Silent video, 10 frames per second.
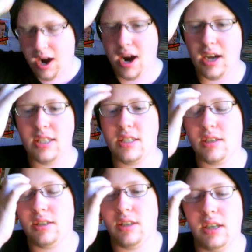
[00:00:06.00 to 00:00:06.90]
and
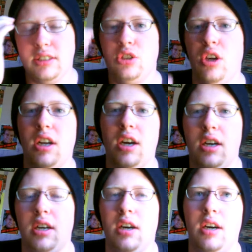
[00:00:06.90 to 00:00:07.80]
sort
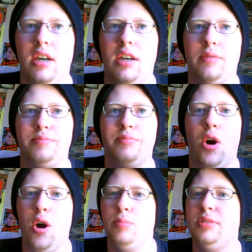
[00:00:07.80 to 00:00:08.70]
of a
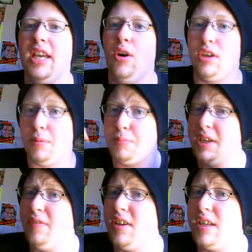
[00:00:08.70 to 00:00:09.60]
update on a
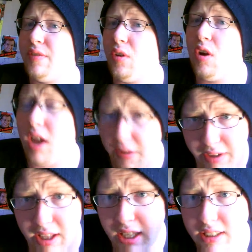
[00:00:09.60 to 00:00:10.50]
previous vlog. If
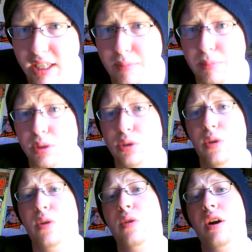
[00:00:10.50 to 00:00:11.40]
you click down
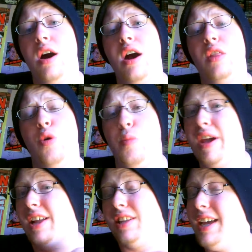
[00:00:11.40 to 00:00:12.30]
below, there'll
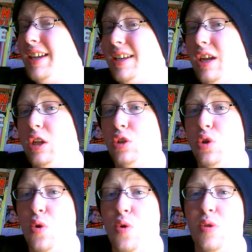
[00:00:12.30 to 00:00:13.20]
be a link
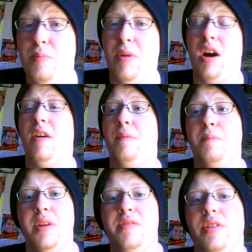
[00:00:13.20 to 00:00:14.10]
to my
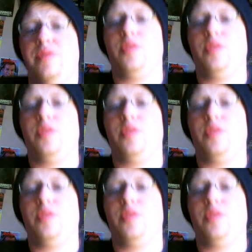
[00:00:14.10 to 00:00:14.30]
previous